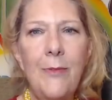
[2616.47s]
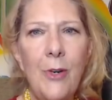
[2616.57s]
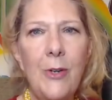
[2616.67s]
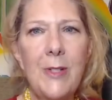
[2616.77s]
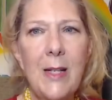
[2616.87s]

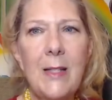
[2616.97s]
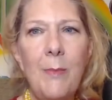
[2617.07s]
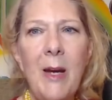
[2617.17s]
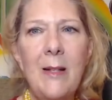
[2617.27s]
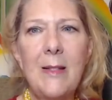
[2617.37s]
for
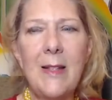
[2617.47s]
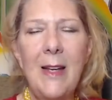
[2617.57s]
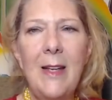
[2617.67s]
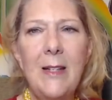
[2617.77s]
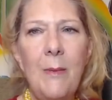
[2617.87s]
6 months
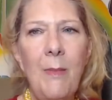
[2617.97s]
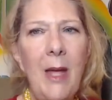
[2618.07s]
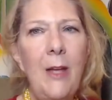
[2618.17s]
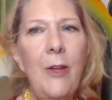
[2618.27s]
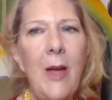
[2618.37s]
to
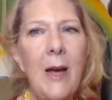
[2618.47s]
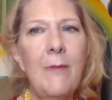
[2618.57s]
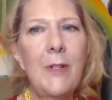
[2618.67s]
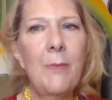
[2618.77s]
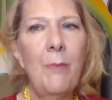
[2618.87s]
make you
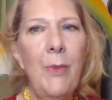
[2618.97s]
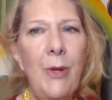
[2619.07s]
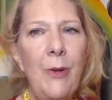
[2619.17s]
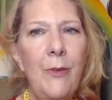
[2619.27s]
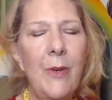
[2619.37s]
have a
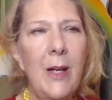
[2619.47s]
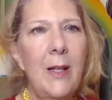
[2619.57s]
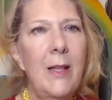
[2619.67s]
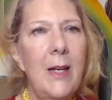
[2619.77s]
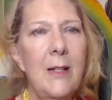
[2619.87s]
move
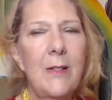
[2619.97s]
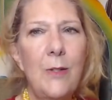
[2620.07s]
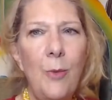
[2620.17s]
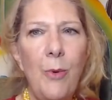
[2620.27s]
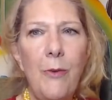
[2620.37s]
that is
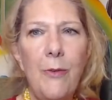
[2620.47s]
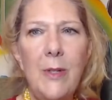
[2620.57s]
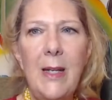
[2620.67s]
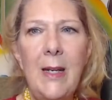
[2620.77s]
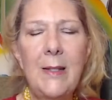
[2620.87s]
super
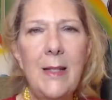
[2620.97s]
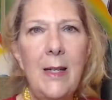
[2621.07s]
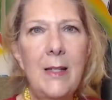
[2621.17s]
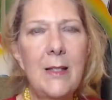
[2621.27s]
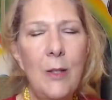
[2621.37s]

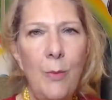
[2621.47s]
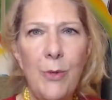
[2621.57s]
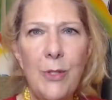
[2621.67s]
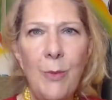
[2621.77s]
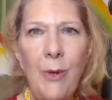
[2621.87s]
easy,
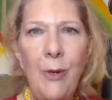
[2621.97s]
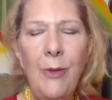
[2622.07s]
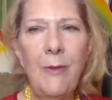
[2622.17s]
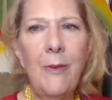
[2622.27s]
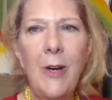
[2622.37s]
super
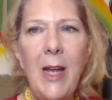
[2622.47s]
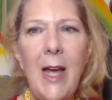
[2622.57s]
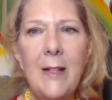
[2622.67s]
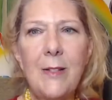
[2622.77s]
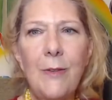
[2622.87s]
smooth, and very
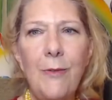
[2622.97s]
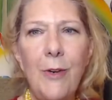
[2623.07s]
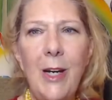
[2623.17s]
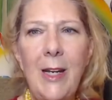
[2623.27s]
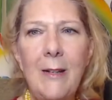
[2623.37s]

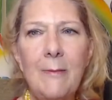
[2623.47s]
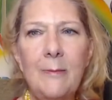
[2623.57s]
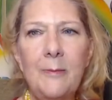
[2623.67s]
hassle-free.